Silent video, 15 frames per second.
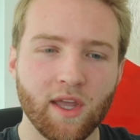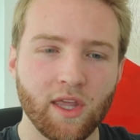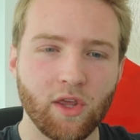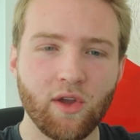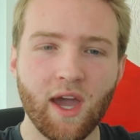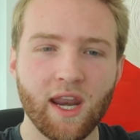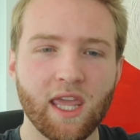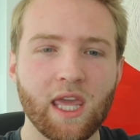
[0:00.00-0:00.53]

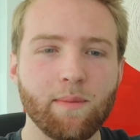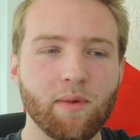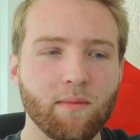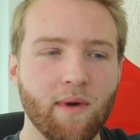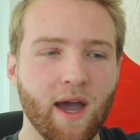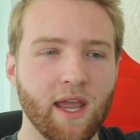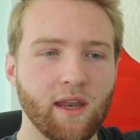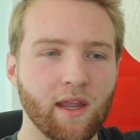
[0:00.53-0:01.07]
you got to keep in
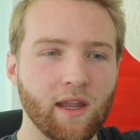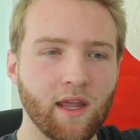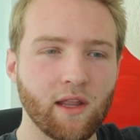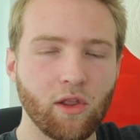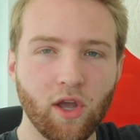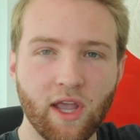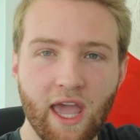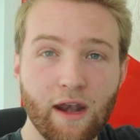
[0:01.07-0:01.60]
mind
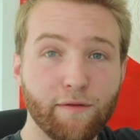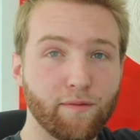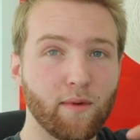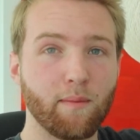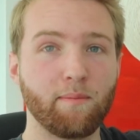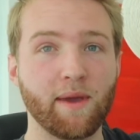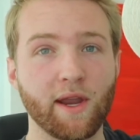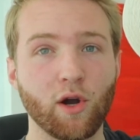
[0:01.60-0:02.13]
and look at it from a
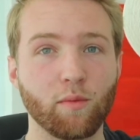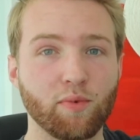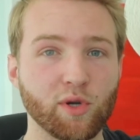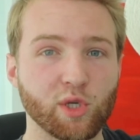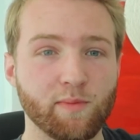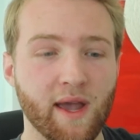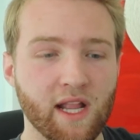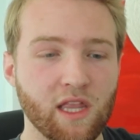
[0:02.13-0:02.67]
bigger
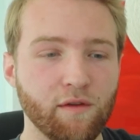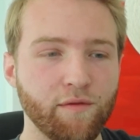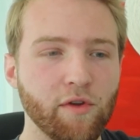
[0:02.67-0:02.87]
perspective.